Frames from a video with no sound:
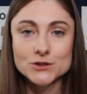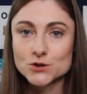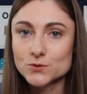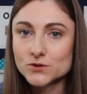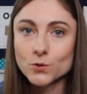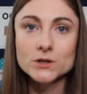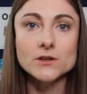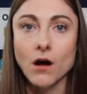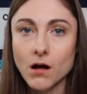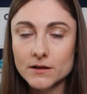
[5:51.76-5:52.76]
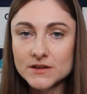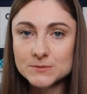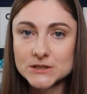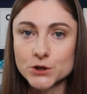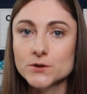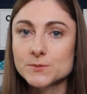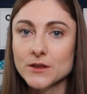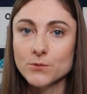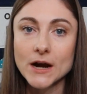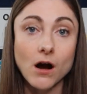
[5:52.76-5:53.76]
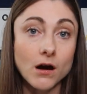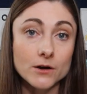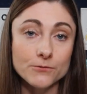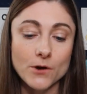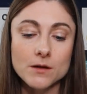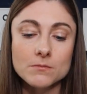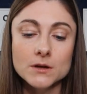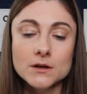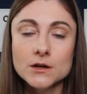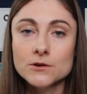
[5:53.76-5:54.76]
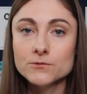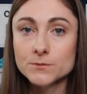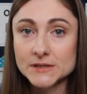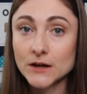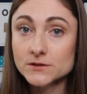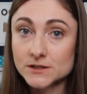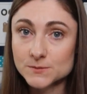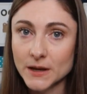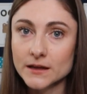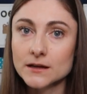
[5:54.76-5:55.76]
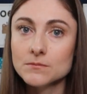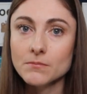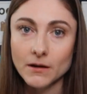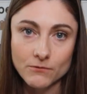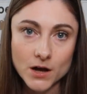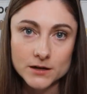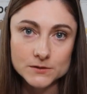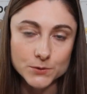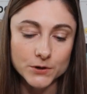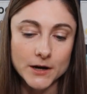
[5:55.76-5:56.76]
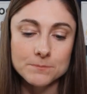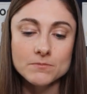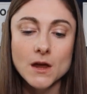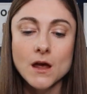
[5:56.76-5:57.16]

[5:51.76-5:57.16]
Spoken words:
do sorts. All of these materials, by the way, are from Sounds to Spelling, my phonics program.